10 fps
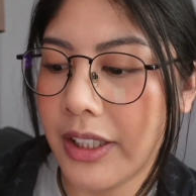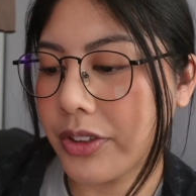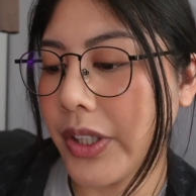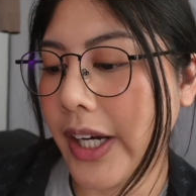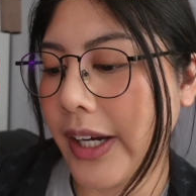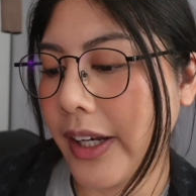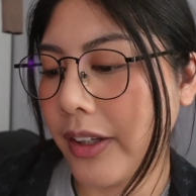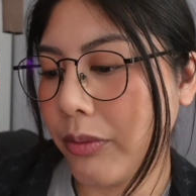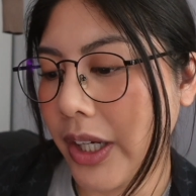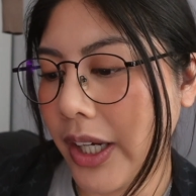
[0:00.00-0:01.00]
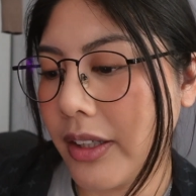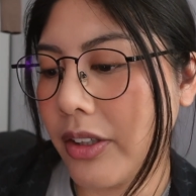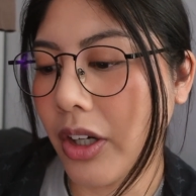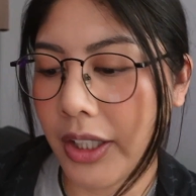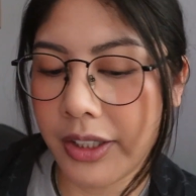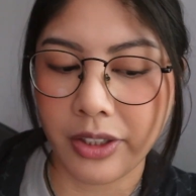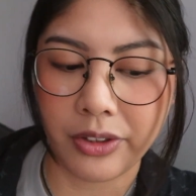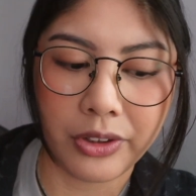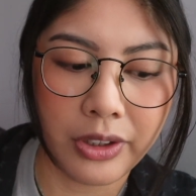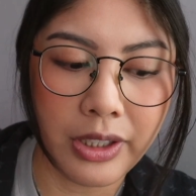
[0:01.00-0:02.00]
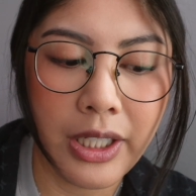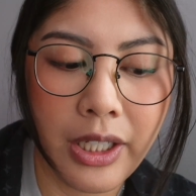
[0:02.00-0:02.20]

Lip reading: So yeah, I read God Killer.